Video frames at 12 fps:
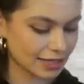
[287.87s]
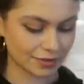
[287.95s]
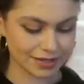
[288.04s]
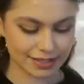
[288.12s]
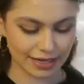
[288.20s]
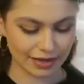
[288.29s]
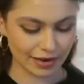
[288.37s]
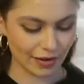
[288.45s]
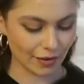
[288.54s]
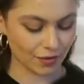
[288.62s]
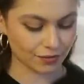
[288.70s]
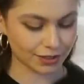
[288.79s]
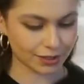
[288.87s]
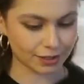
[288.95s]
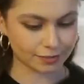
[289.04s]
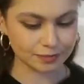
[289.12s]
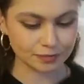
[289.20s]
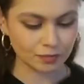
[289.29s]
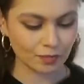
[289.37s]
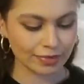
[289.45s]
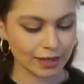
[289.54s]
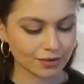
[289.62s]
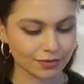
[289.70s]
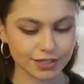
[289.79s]
they were sending over
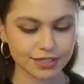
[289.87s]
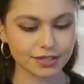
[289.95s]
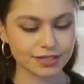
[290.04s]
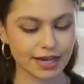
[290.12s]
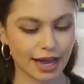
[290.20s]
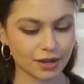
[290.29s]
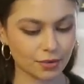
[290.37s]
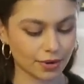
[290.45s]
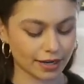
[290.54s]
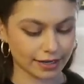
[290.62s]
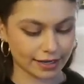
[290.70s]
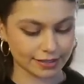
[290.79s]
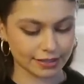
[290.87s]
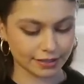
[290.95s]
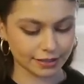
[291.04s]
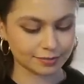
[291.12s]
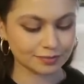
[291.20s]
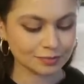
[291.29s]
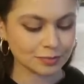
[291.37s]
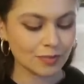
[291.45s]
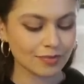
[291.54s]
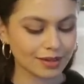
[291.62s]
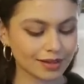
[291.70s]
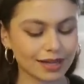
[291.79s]
first their tech organizer.
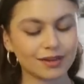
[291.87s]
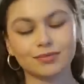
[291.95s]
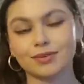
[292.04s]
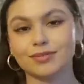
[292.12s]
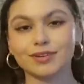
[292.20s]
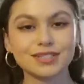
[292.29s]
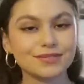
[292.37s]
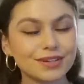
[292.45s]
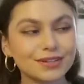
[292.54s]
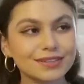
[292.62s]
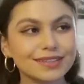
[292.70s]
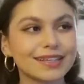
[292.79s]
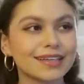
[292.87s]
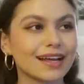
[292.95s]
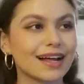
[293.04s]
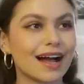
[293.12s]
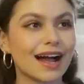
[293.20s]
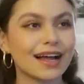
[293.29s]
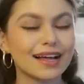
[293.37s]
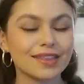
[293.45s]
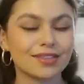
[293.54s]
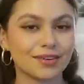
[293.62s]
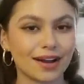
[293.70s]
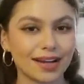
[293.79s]
Well, first of all, I
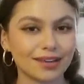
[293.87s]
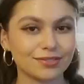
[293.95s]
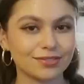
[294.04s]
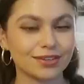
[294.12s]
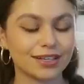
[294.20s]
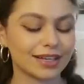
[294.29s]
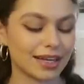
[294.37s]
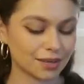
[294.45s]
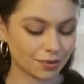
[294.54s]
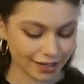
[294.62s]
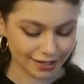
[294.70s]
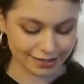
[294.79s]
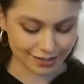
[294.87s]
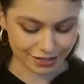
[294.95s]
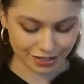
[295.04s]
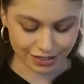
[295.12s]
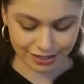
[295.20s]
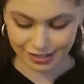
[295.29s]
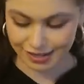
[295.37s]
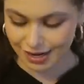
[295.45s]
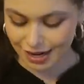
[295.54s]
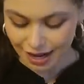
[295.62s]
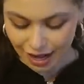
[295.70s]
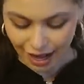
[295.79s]
thrive in organization.
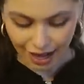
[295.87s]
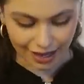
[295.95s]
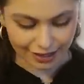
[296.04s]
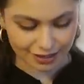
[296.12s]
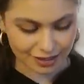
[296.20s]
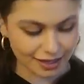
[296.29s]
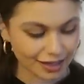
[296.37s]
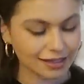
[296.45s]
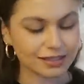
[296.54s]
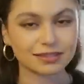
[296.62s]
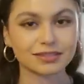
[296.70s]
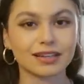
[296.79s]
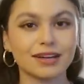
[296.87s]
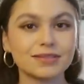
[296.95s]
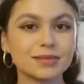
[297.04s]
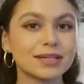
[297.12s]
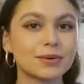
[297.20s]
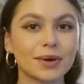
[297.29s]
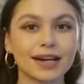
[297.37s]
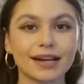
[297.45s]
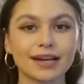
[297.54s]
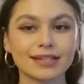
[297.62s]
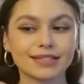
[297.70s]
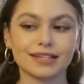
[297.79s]
I love to be
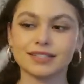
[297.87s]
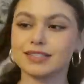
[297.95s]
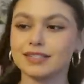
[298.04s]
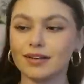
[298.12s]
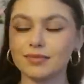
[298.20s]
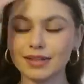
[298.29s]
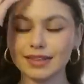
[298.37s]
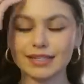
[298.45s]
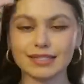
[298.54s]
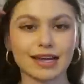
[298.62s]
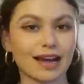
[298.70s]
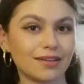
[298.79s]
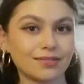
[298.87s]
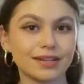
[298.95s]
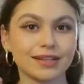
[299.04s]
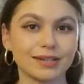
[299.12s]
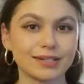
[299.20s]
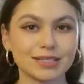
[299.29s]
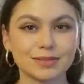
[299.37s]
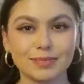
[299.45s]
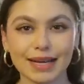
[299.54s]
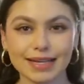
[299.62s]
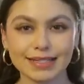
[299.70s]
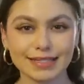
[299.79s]
organized. I just love when things have their
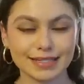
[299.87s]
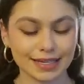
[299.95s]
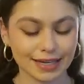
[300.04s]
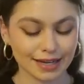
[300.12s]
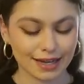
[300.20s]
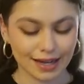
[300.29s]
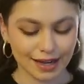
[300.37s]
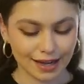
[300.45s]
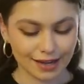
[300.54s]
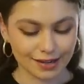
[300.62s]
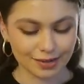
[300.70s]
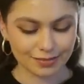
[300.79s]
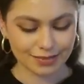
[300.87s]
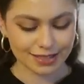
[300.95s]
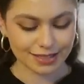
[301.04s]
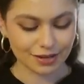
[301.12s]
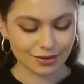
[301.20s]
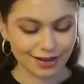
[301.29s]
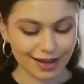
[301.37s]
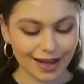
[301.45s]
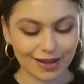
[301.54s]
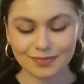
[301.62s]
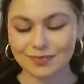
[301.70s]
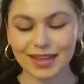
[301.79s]
space. Um, so
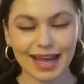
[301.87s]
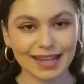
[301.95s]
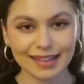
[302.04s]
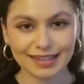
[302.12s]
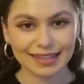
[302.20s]
anything